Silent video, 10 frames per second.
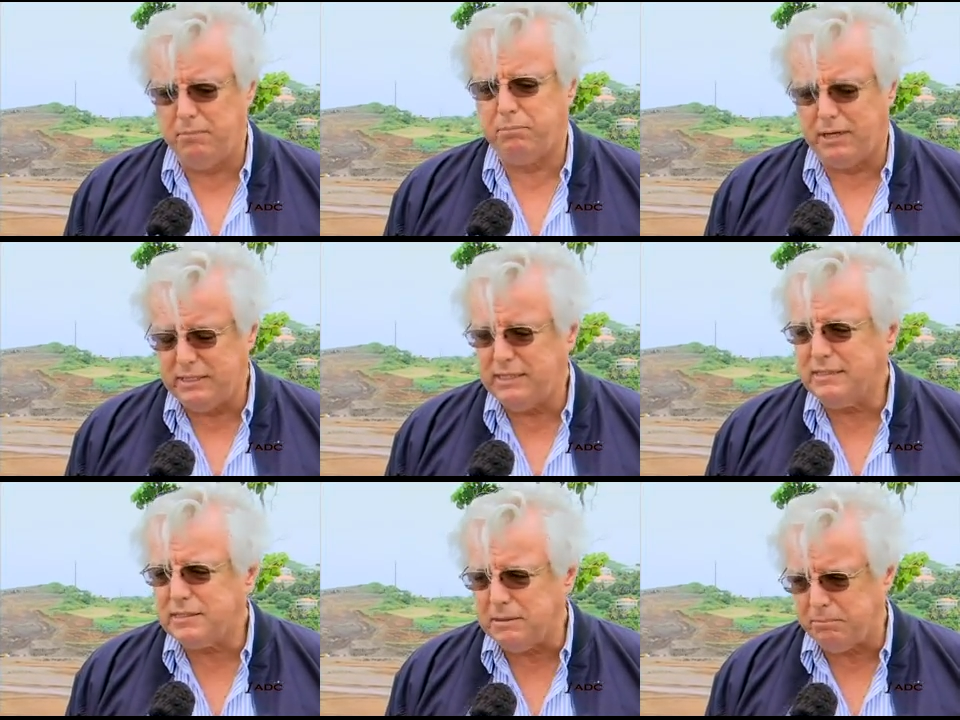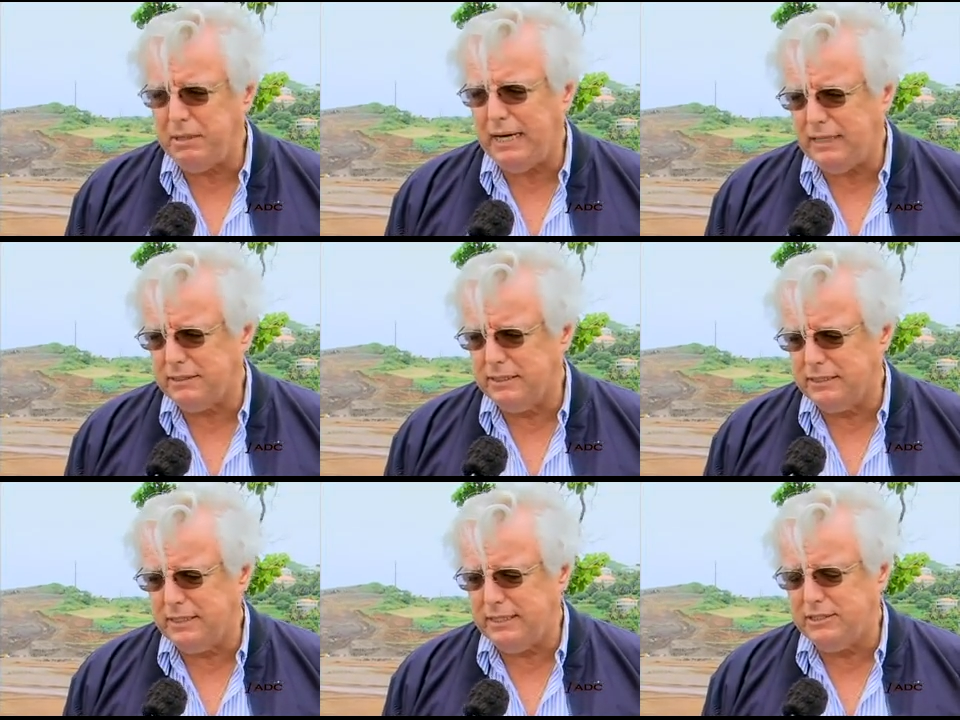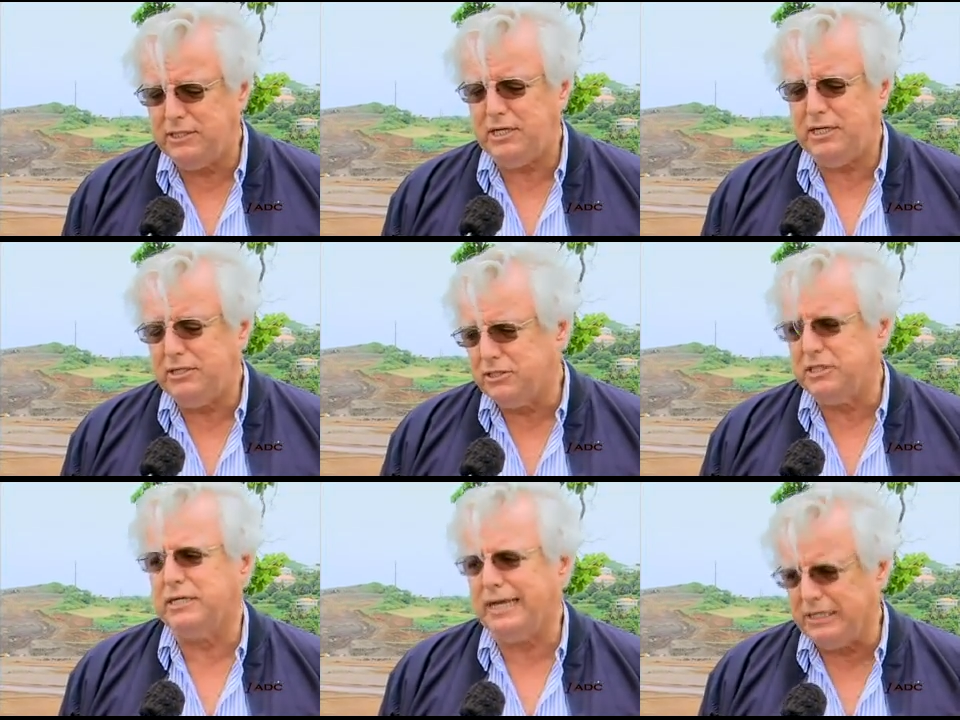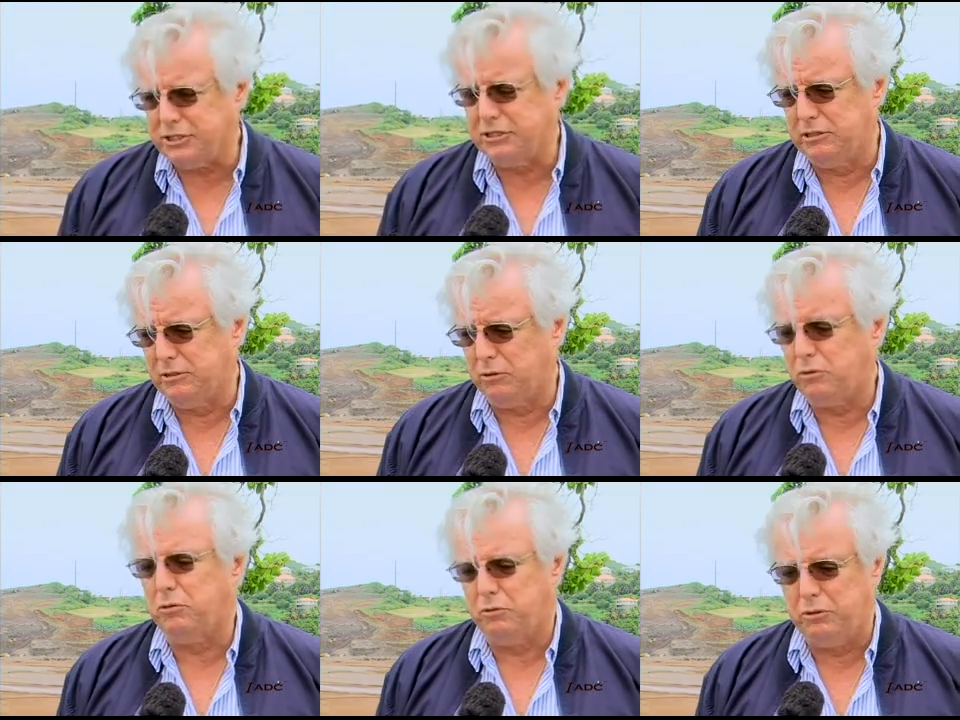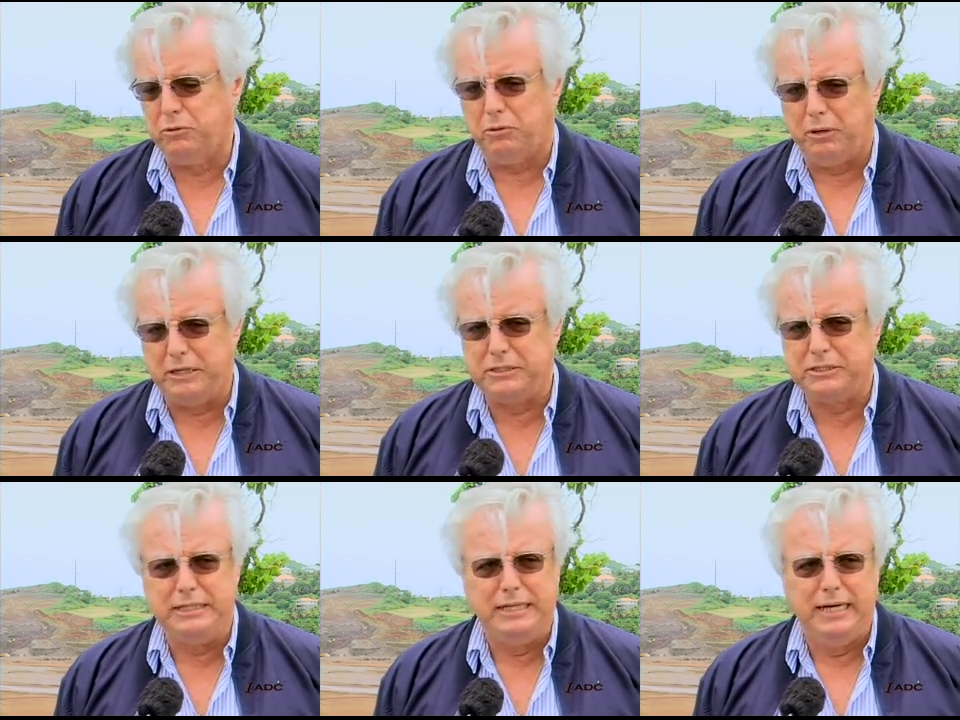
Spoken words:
participated in the international concourse,